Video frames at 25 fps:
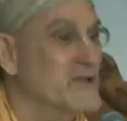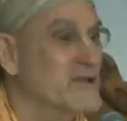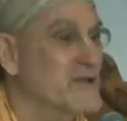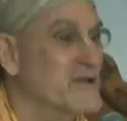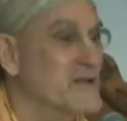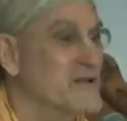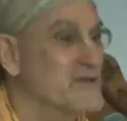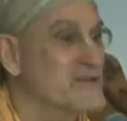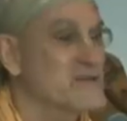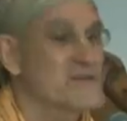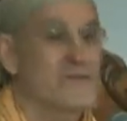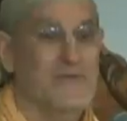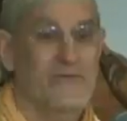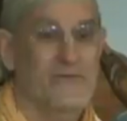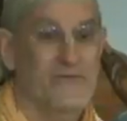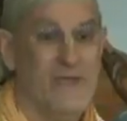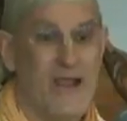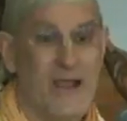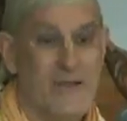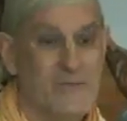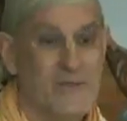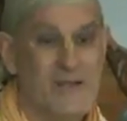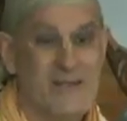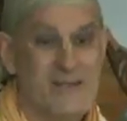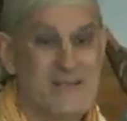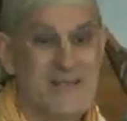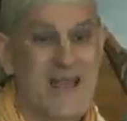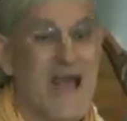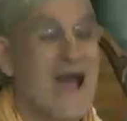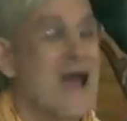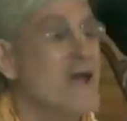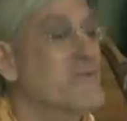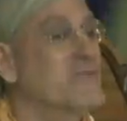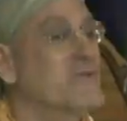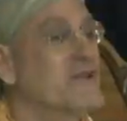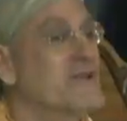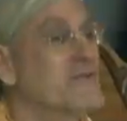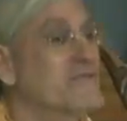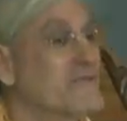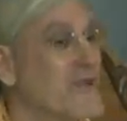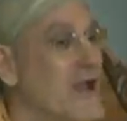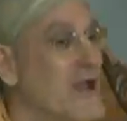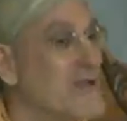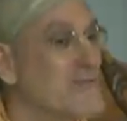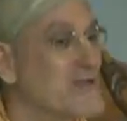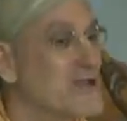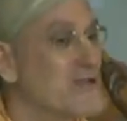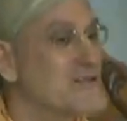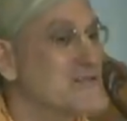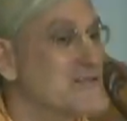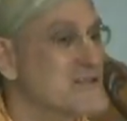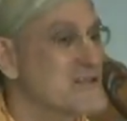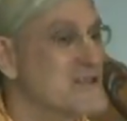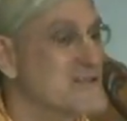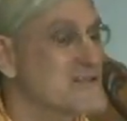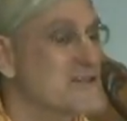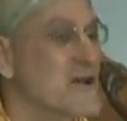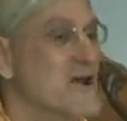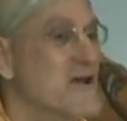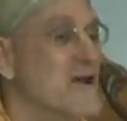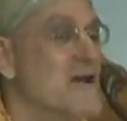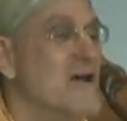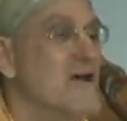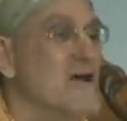because family is happily, family is this